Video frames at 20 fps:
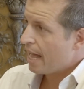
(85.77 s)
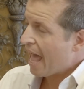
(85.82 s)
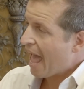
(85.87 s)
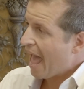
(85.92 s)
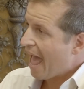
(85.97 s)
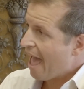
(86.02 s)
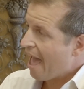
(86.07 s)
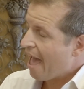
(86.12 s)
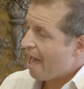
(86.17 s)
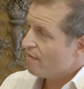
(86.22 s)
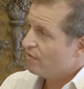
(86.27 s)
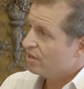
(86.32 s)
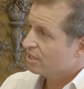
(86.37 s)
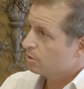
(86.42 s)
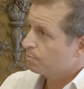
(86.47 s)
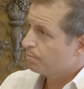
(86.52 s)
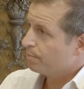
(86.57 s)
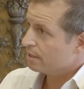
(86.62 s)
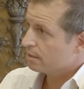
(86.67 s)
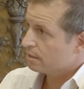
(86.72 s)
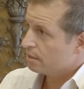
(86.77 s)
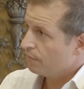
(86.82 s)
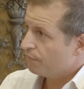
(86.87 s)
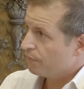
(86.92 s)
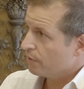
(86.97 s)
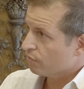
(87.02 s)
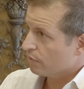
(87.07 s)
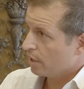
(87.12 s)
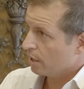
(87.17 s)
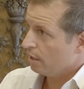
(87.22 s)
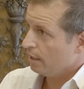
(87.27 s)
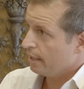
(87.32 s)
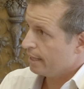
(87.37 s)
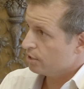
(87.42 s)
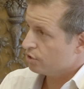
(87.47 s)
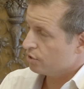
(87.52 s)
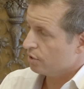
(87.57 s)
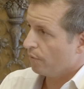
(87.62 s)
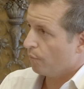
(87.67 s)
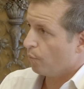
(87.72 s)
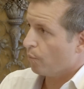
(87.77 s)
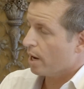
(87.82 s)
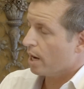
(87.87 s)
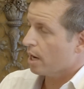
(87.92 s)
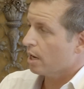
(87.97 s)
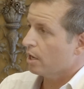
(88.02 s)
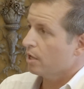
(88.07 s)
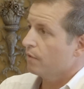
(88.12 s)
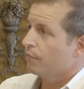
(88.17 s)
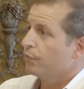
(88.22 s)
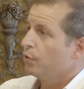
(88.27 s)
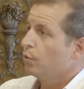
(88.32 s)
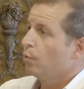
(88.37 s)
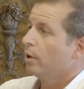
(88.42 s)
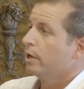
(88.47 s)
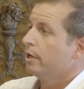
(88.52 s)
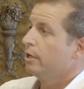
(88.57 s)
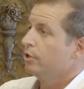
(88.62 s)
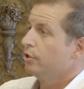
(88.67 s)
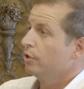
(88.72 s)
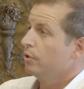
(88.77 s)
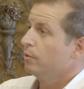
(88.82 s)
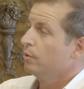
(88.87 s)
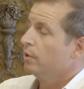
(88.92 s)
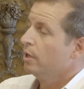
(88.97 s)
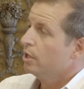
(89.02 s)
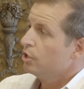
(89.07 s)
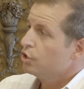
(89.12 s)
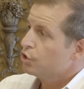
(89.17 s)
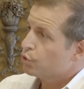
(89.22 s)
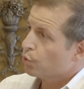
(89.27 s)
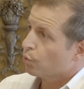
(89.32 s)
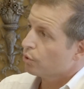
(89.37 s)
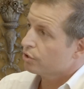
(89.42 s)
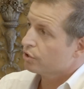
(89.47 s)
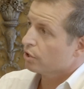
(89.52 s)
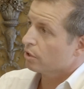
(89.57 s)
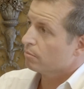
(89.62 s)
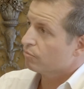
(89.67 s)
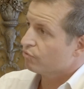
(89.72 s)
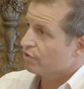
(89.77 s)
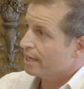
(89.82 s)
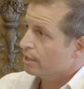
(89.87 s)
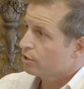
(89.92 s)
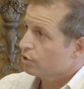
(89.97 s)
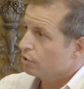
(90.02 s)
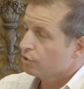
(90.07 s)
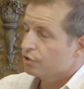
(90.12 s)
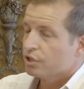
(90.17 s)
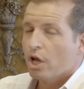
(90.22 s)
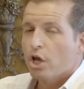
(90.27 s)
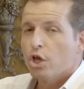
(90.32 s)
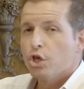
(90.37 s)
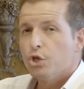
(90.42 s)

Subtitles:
have a specific regulation where if you want to do short-term rentals,